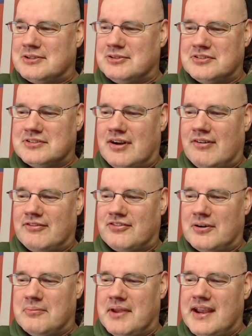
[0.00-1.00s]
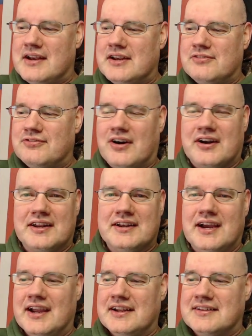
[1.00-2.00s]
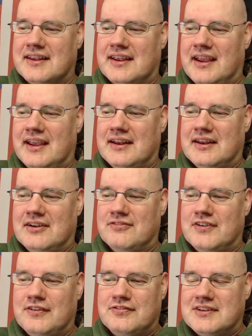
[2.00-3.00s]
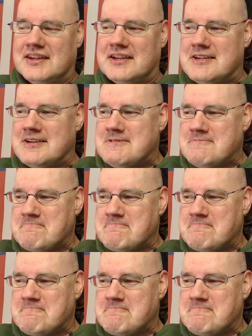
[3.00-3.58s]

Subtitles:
who served from 1849 to 1850.